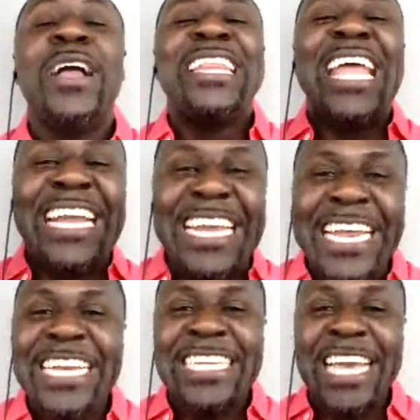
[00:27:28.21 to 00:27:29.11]
They
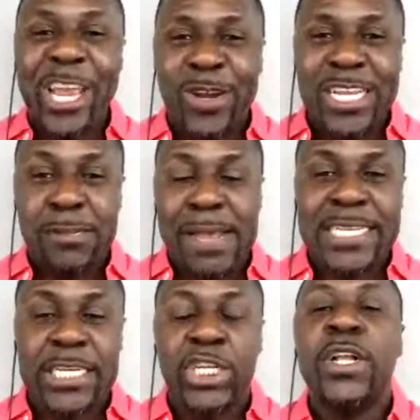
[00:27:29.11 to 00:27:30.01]
need to hear this
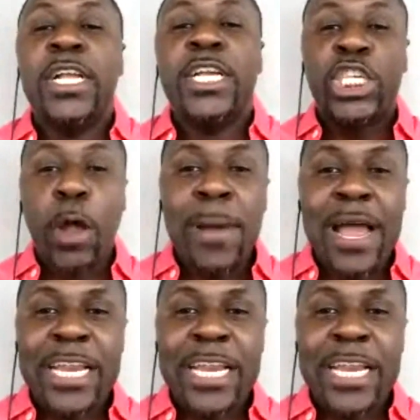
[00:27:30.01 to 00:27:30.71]
message. Somebody